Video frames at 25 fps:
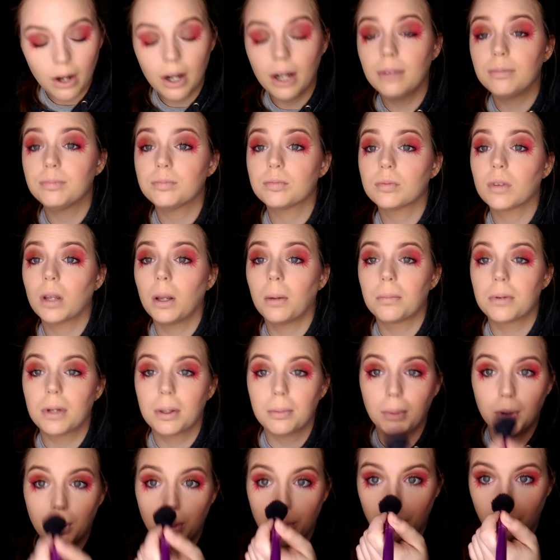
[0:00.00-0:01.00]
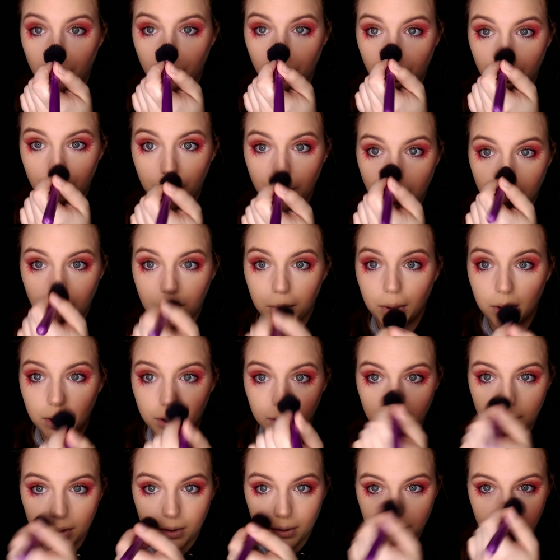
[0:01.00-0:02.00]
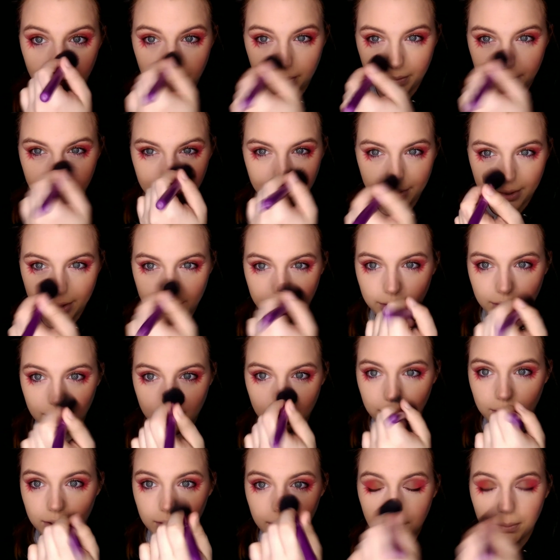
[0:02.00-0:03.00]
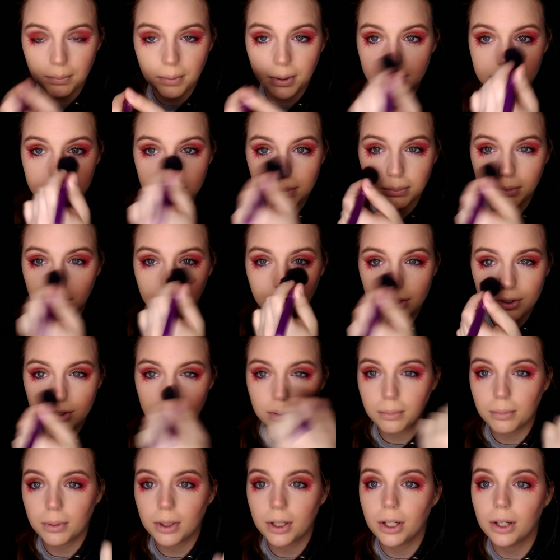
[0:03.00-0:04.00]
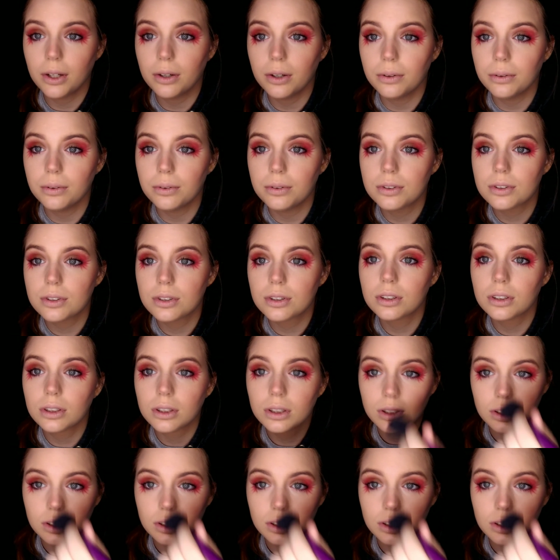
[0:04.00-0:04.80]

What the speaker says: Alright, I'm gonna take my nose and I'm gonna put some blush on my nose.